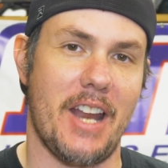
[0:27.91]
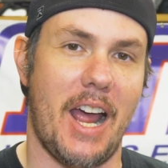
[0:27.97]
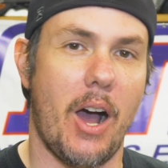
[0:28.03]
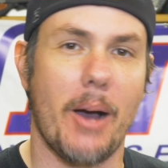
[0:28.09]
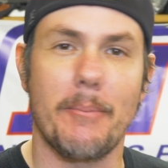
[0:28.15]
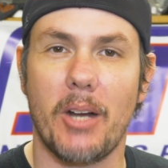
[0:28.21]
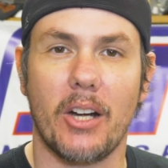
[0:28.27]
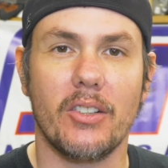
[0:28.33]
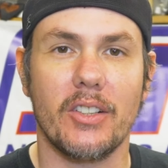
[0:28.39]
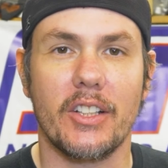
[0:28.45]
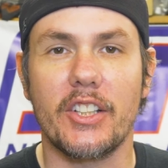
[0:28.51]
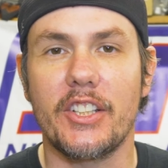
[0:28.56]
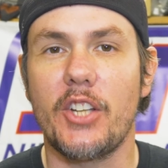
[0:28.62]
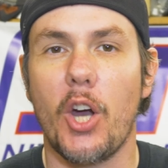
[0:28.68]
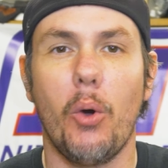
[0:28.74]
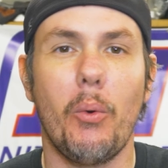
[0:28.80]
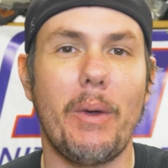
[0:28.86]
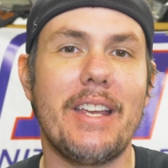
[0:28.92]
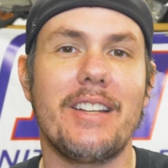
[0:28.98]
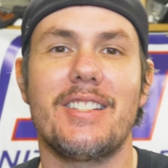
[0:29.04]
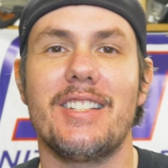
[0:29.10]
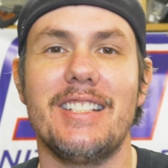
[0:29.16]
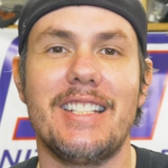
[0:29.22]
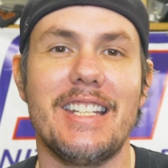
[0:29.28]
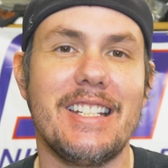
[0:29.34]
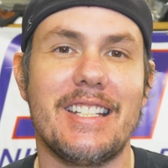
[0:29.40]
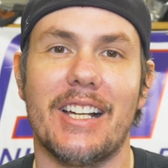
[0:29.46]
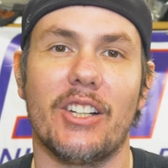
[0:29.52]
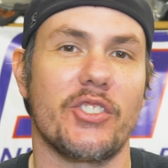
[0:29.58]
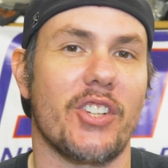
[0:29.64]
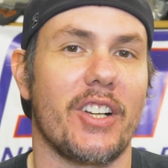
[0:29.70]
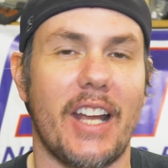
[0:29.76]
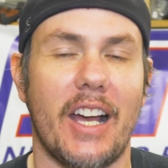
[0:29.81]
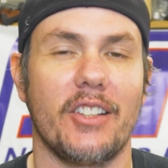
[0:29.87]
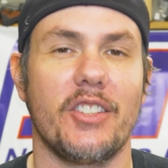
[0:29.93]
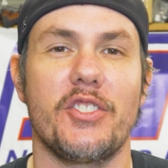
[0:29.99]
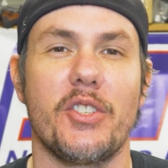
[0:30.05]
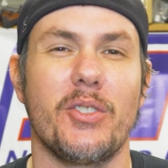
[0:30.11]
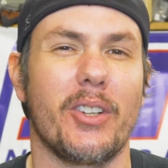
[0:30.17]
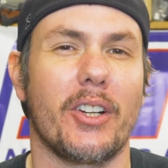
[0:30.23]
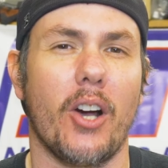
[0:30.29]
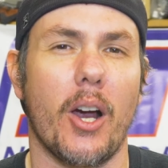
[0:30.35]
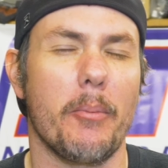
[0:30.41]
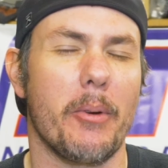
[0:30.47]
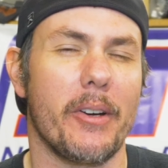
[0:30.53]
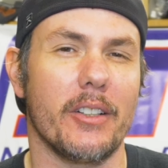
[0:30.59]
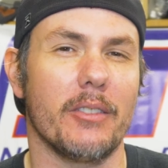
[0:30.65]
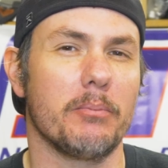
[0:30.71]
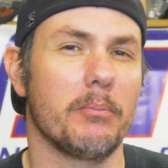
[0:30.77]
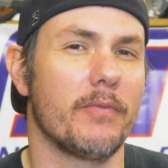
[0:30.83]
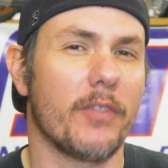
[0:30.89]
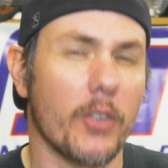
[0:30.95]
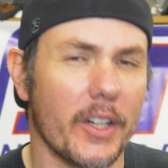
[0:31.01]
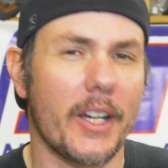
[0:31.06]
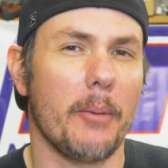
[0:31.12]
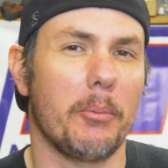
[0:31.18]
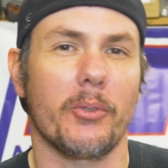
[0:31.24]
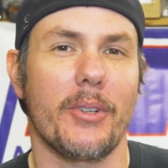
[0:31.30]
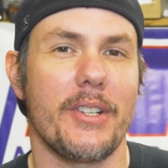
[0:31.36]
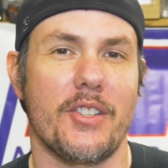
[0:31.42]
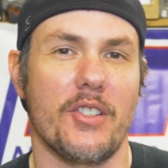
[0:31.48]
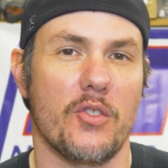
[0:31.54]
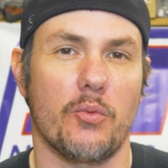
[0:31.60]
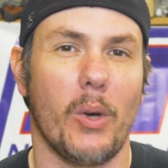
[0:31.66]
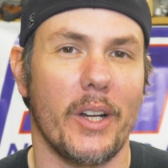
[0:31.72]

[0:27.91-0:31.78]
Now, I'm not going to go into details on how to tune a carburetor for a couple reasons.